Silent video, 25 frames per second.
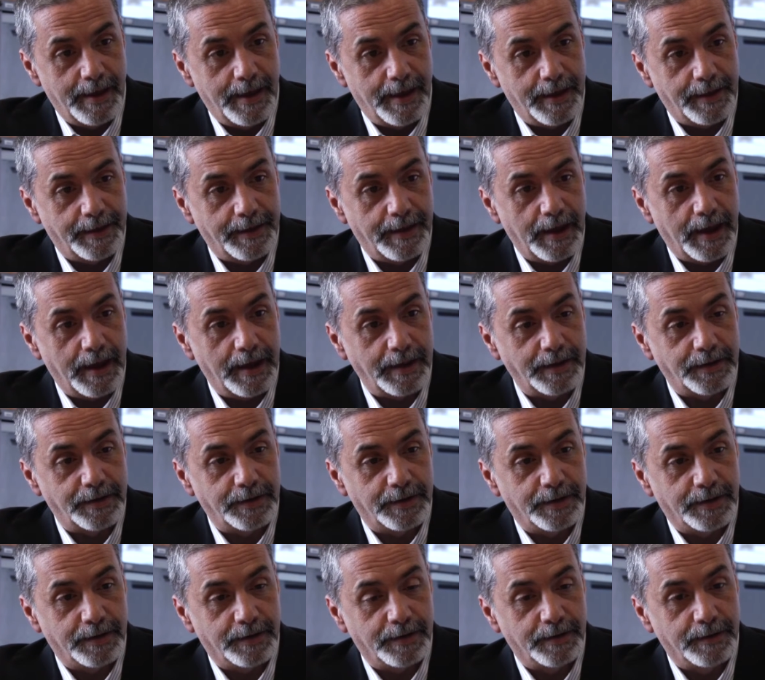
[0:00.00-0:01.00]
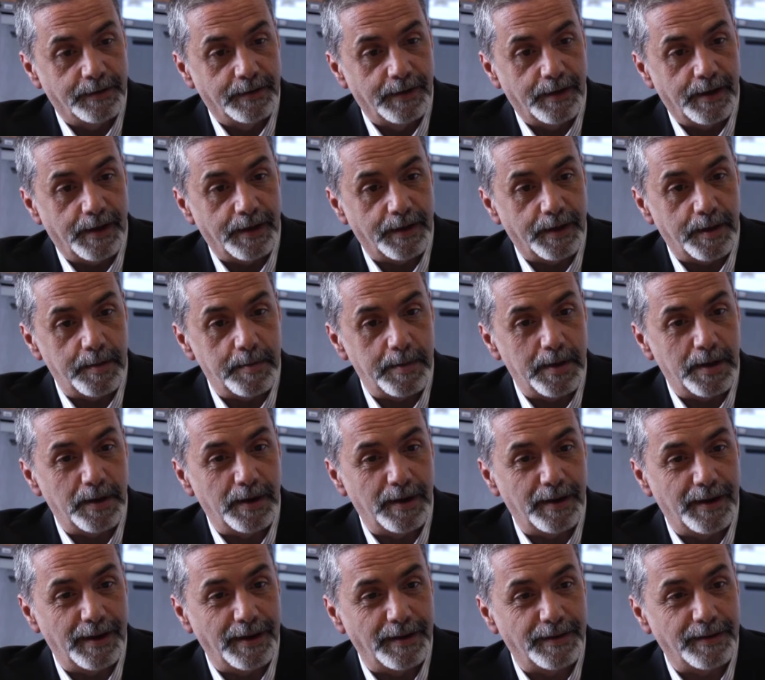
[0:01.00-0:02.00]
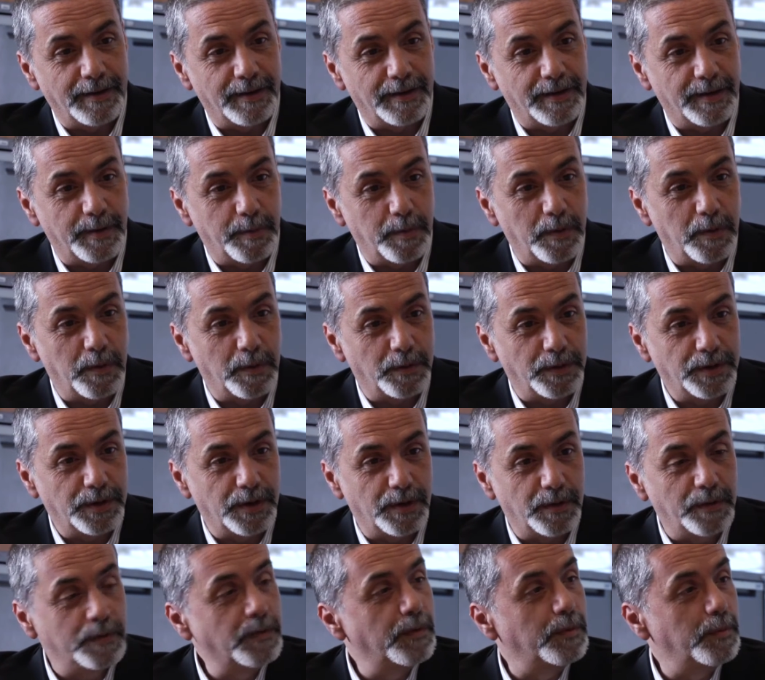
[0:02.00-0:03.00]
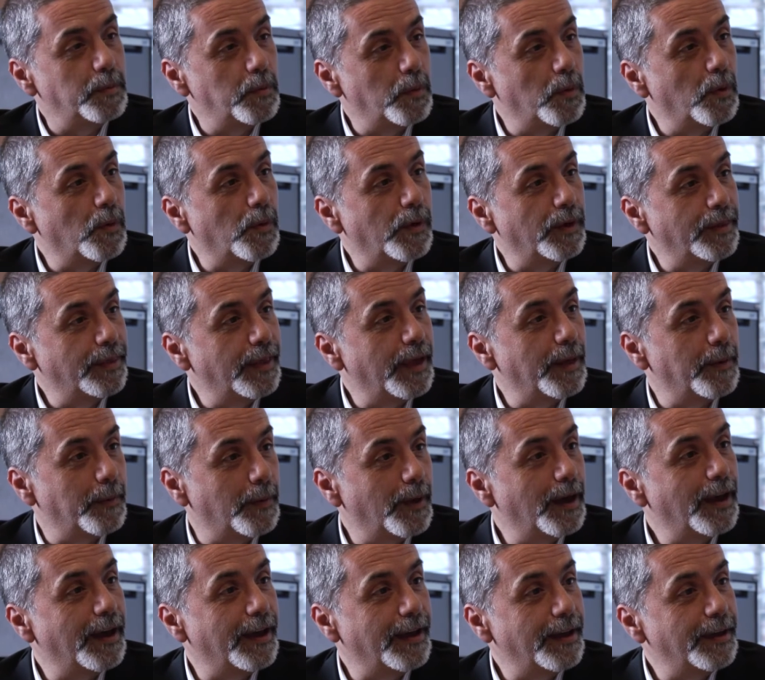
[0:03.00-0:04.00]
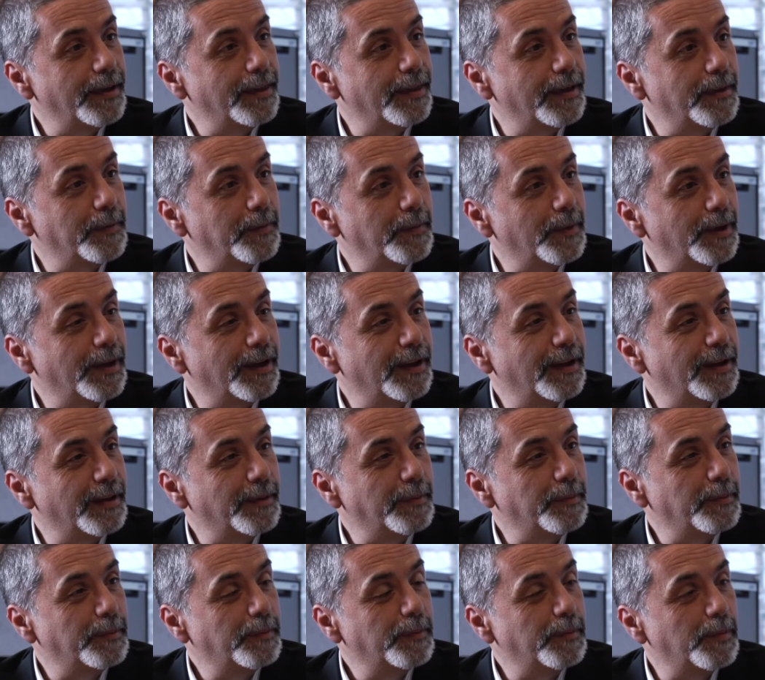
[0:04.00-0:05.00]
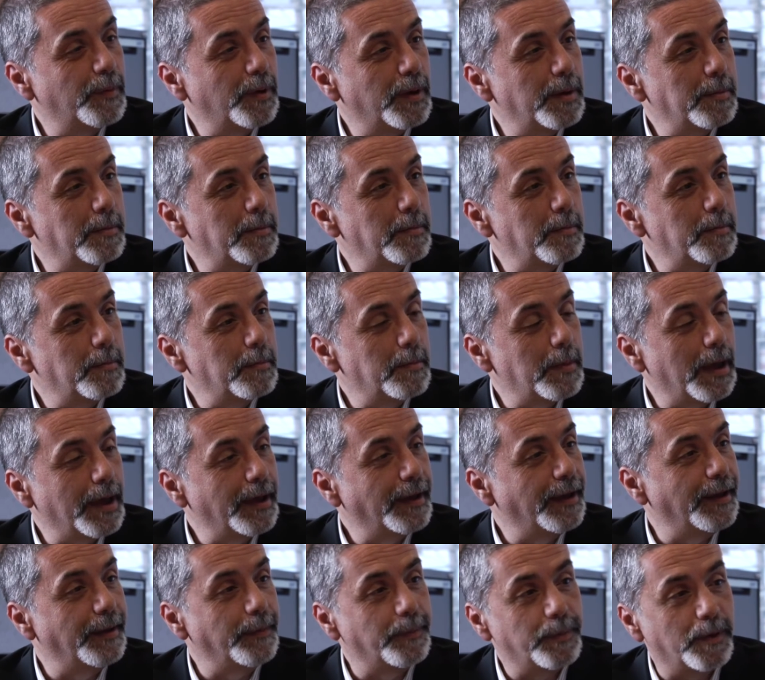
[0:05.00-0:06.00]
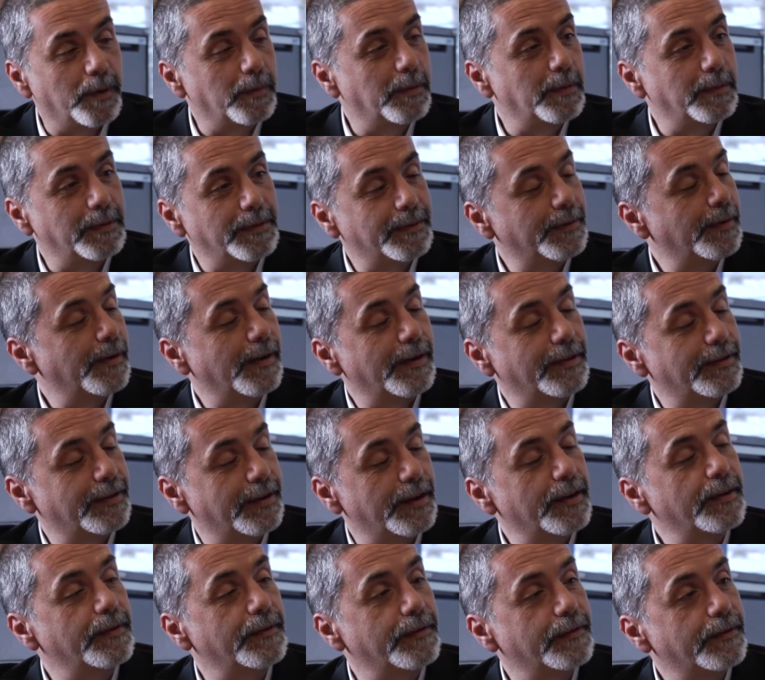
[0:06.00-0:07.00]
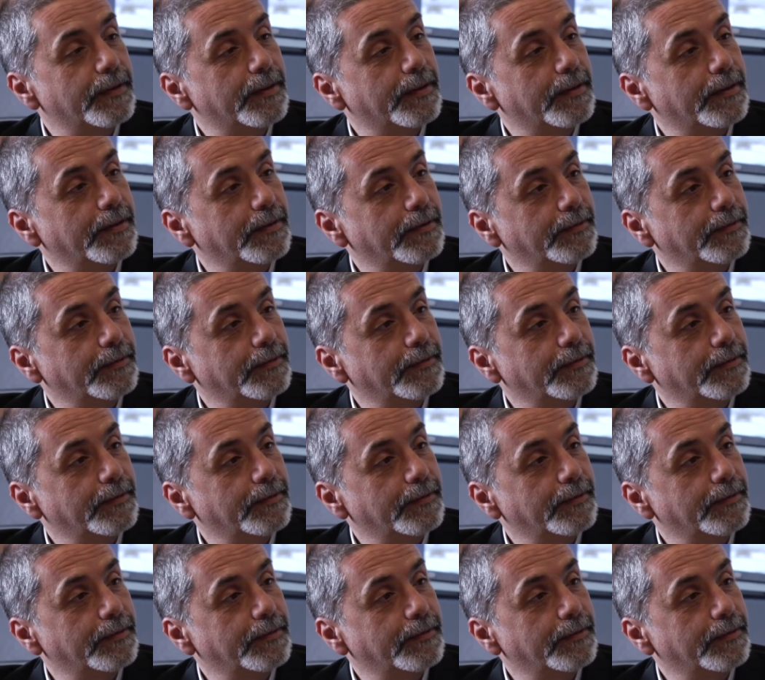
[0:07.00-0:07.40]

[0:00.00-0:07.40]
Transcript: engage a community to support children more in that way, then we're we're making problems for ourselves.